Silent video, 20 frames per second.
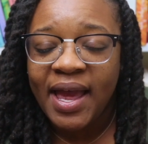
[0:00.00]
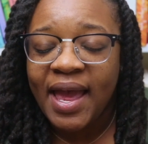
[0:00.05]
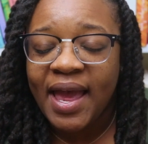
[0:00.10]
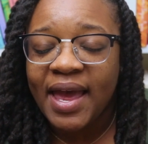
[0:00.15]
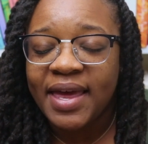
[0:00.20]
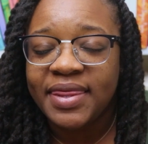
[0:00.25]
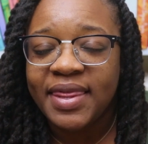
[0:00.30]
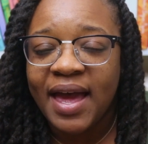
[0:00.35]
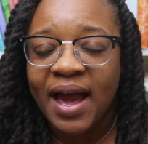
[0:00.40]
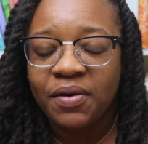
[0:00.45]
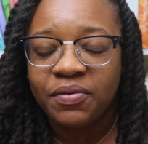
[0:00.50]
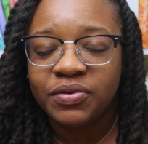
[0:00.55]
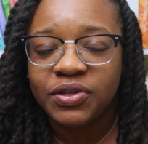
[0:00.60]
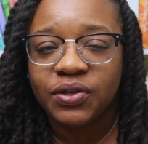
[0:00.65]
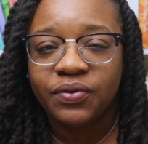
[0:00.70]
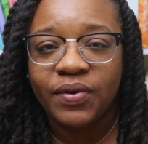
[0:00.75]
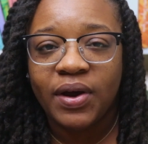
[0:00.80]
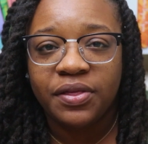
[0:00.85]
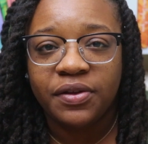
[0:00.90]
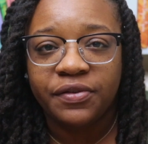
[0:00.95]
and that was
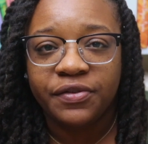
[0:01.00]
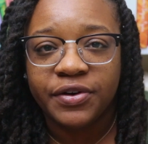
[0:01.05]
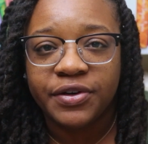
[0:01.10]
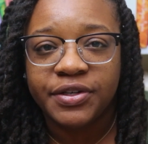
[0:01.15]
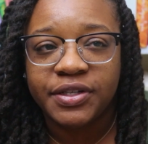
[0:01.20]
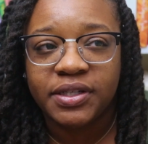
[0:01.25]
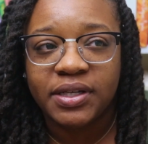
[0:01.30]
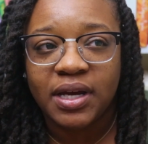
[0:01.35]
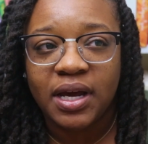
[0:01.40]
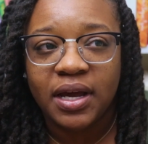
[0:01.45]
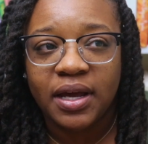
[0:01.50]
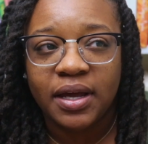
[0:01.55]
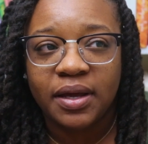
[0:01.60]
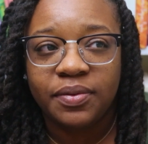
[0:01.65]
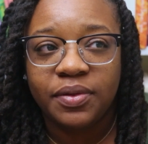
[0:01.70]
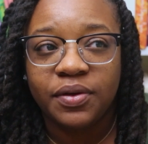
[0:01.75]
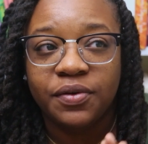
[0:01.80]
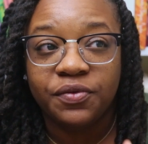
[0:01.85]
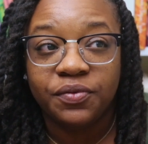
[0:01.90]
around the first time